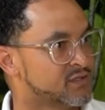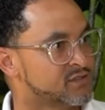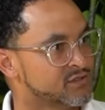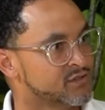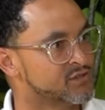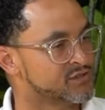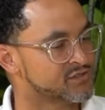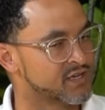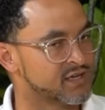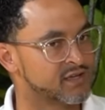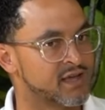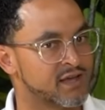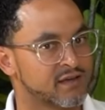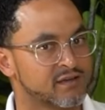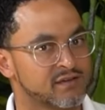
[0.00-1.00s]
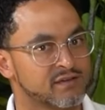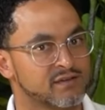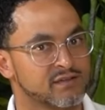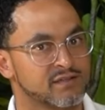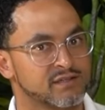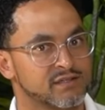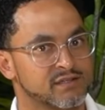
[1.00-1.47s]
So you're saying that
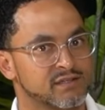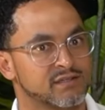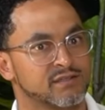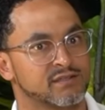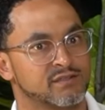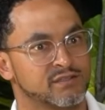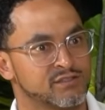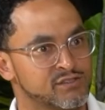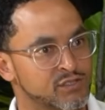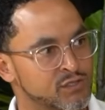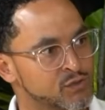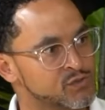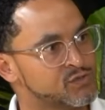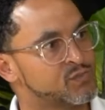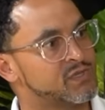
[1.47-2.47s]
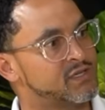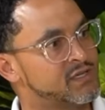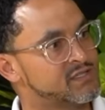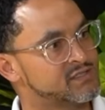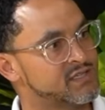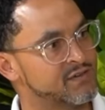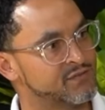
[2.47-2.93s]
the solution with
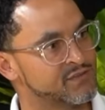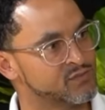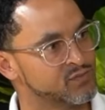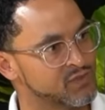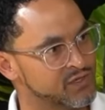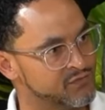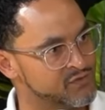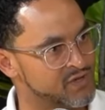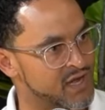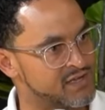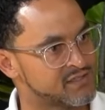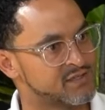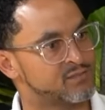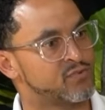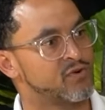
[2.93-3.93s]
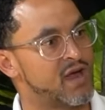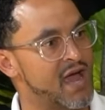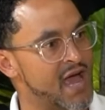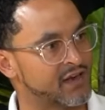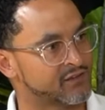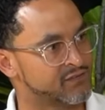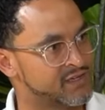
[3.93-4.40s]
GigSafe is if you guys can
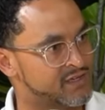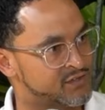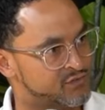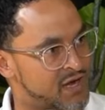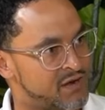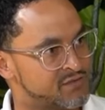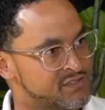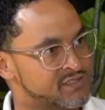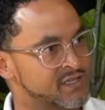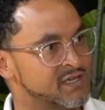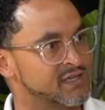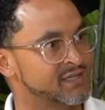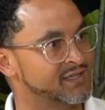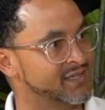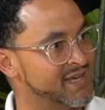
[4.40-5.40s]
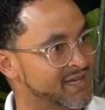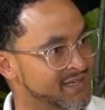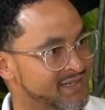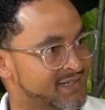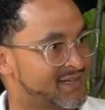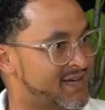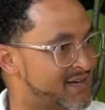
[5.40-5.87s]
proactively get drivers in, they
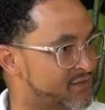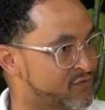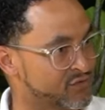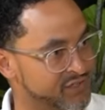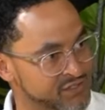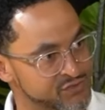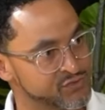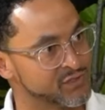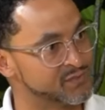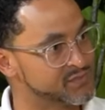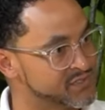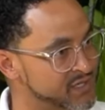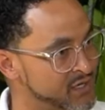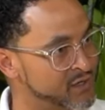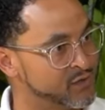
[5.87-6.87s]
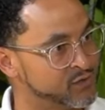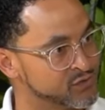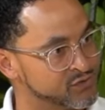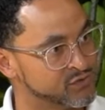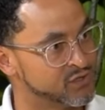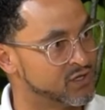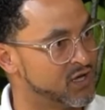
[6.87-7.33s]
can kind of credential
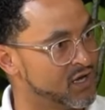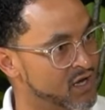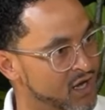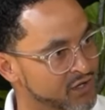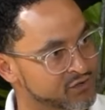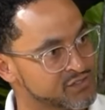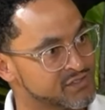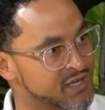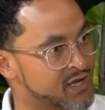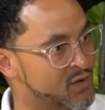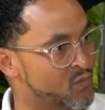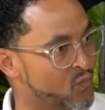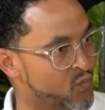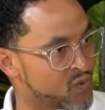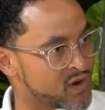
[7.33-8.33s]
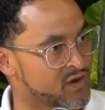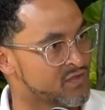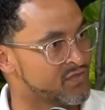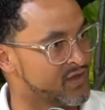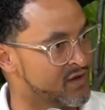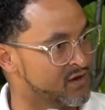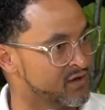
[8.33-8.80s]
themselves, understand where
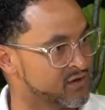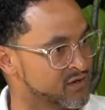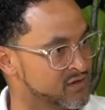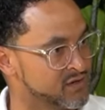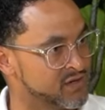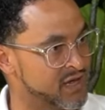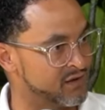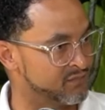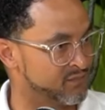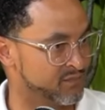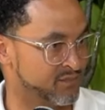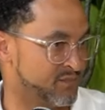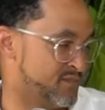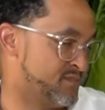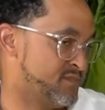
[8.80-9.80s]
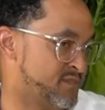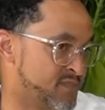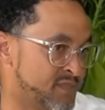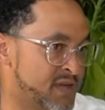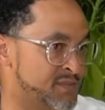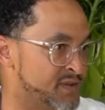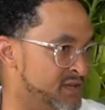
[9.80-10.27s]
they're good at,
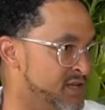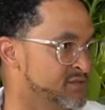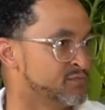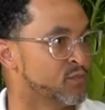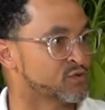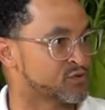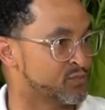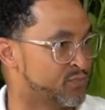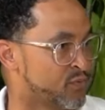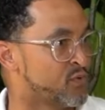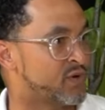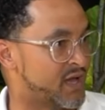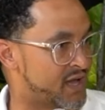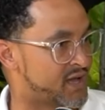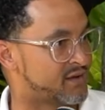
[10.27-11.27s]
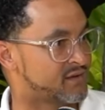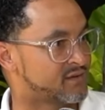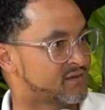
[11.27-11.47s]
maybe needs more support at.